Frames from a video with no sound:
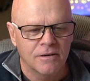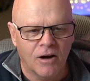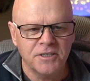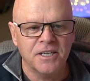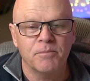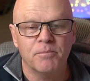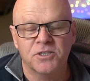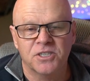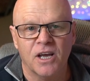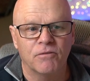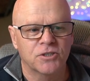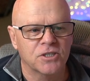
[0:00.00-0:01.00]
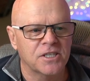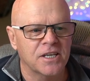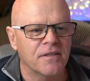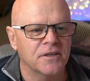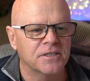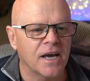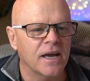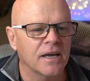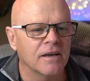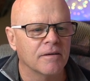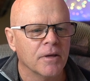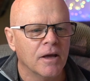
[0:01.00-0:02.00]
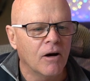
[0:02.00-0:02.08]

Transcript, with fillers: I did it myself just the other day.